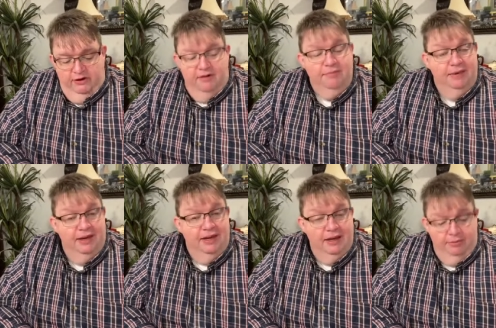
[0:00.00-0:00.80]
of
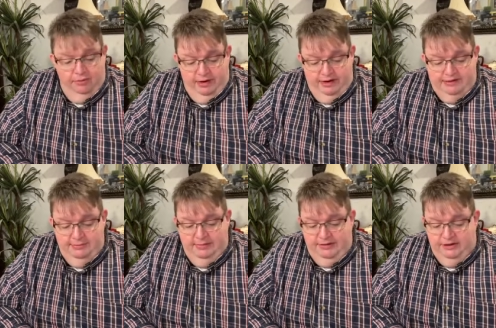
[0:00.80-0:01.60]
being
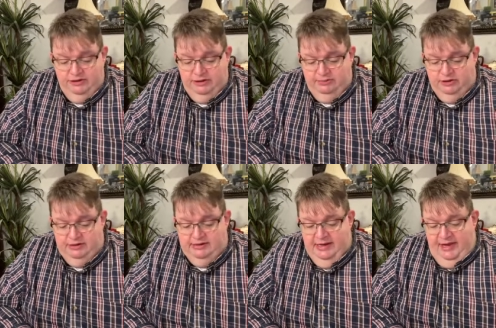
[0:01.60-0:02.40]
oppressed by the
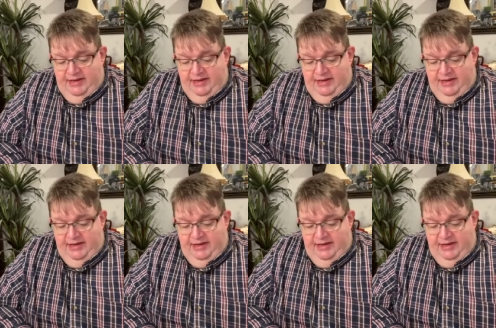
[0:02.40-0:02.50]
Egyptians.